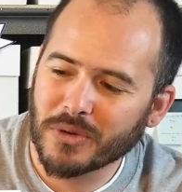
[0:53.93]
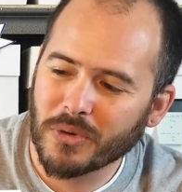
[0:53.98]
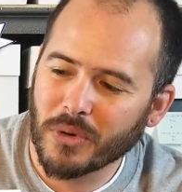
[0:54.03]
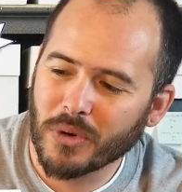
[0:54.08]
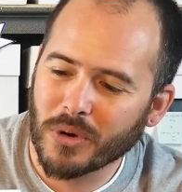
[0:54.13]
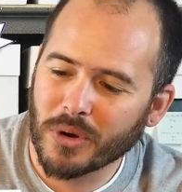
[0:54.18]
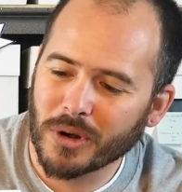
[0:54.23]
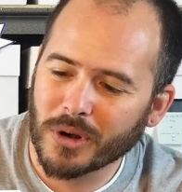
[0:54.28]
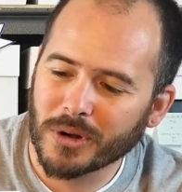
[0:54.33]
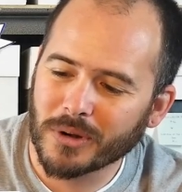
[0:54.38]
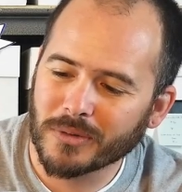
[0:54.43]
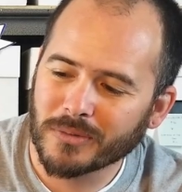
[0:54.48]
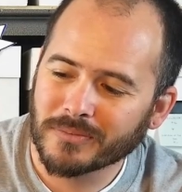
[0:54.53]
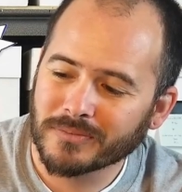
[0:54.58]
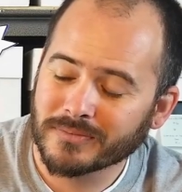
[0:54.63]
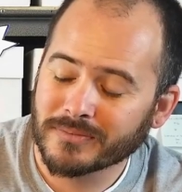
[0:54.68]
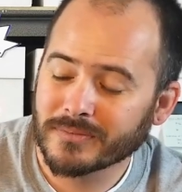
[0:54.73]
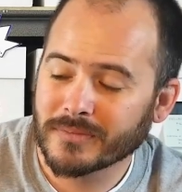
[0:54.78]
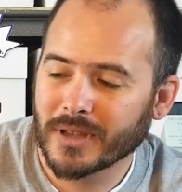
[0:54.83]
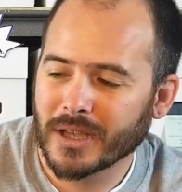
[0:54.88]
or
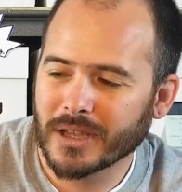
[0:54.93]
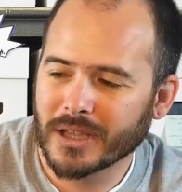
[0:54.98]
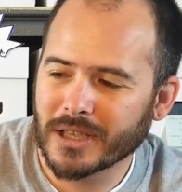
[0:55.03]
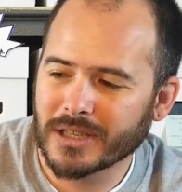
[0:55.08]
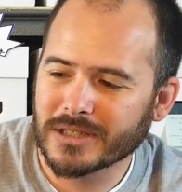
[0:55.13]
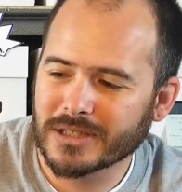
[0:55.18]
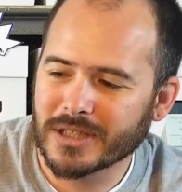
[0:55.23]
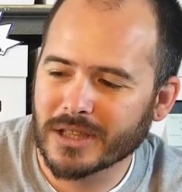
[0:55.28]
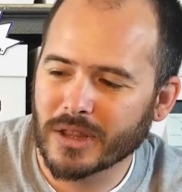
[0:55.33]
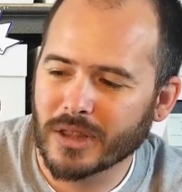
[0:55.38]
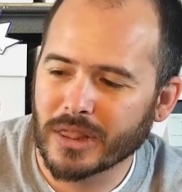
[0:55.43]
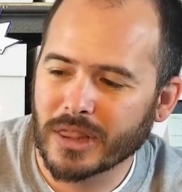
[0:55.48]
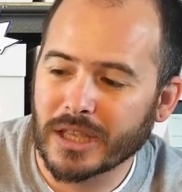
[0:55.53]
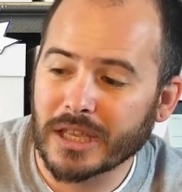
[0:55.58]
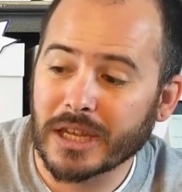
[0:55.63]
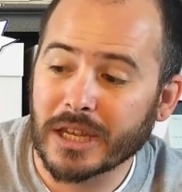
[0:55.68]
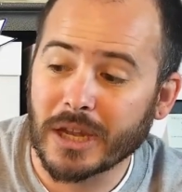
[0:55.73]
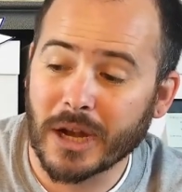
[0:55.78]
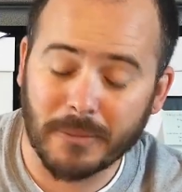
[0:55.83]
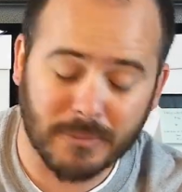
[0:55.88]
I guess
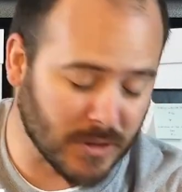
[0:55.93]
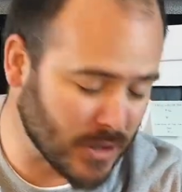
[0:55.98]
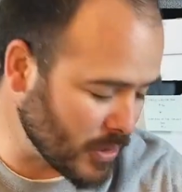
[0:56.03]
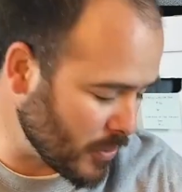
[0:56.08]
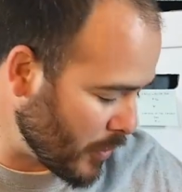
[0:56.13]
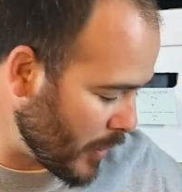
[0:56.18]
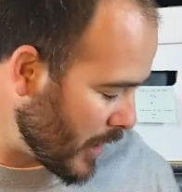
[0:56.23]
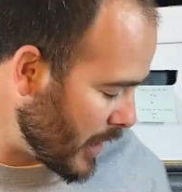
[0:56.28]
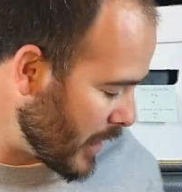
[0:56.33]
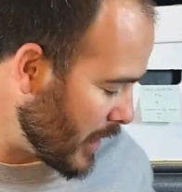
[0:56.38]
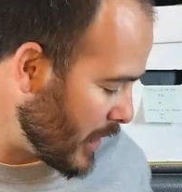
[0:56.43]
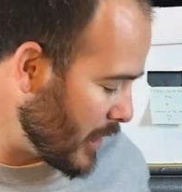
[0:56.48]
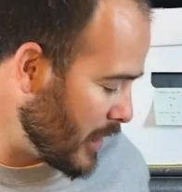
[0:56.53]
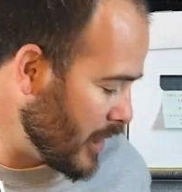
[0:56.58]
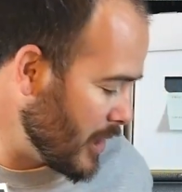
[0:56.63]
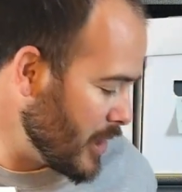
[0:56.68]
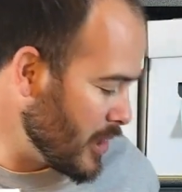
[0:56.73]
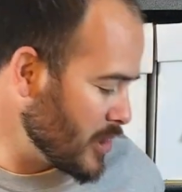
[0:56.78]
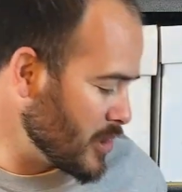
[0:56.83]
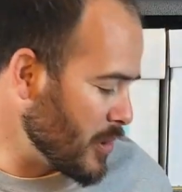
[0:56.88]
leading up to the wedding,
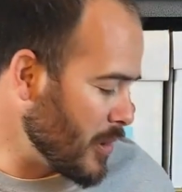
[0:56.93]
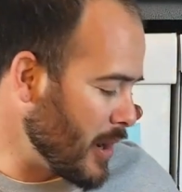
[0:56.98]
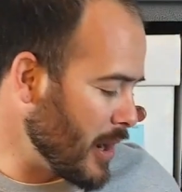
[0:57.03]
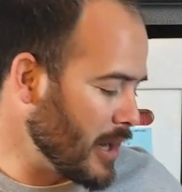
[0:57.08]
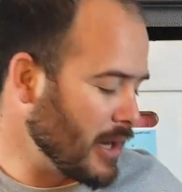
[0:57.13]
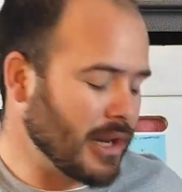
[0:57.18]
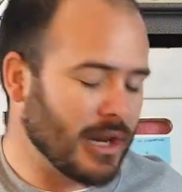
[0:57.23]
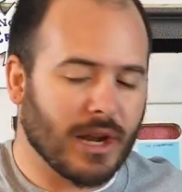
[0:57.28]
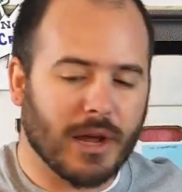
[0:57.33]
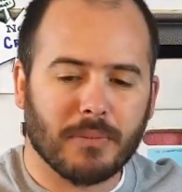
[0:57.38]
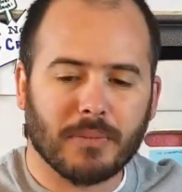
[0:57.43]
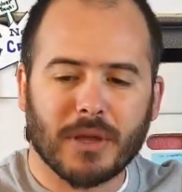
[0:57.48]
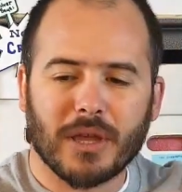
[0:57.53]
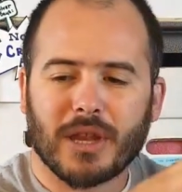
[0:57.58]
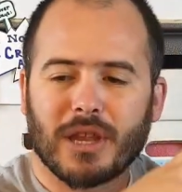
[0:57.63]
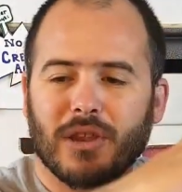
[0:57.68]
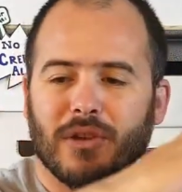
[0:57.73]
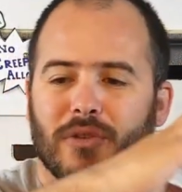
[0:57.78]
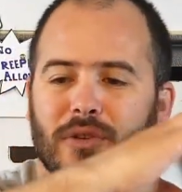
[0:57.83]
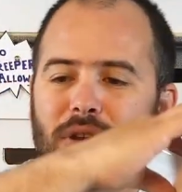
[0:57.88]
so I ended up
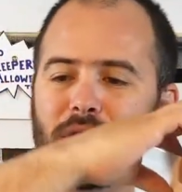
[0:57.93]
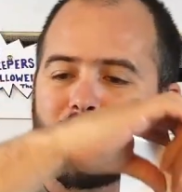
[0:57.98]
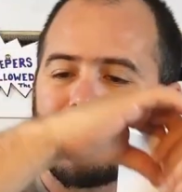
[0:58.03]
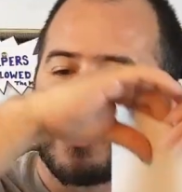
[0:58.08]
getting